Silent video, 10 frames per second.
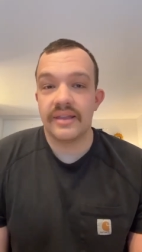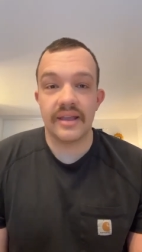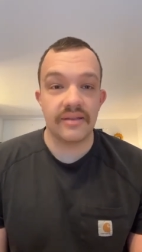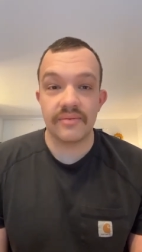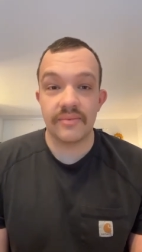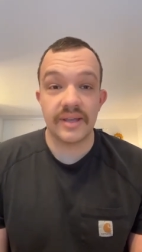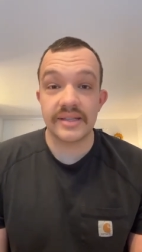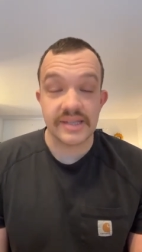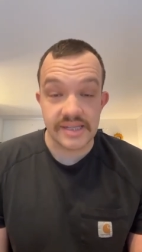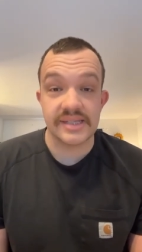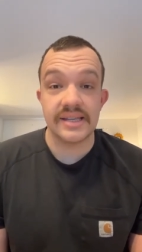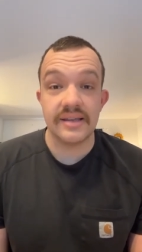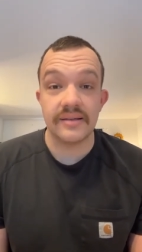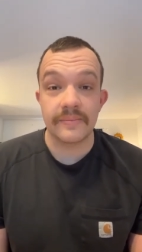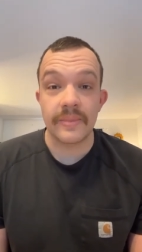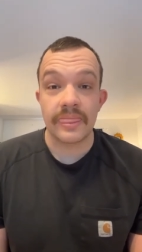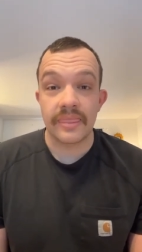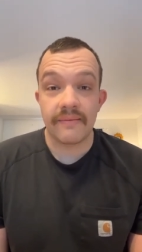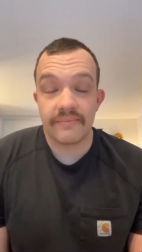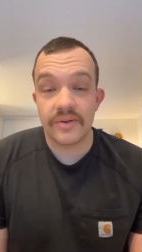And we get to see
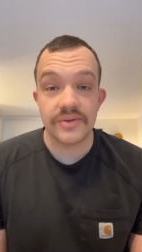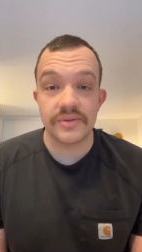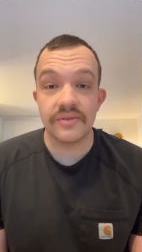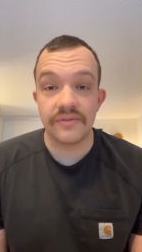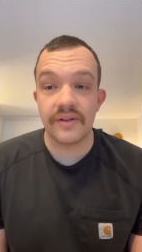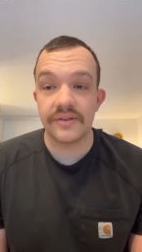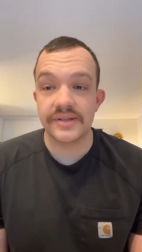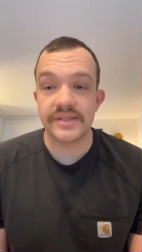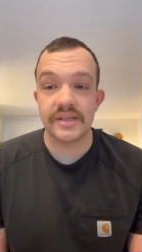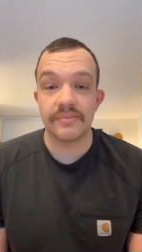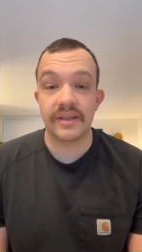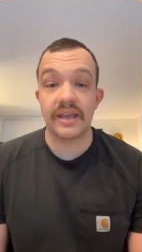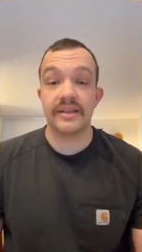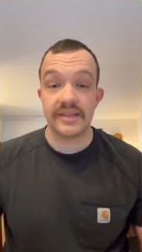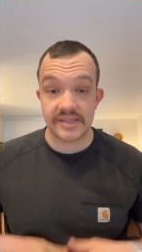those who have fallen asleep again.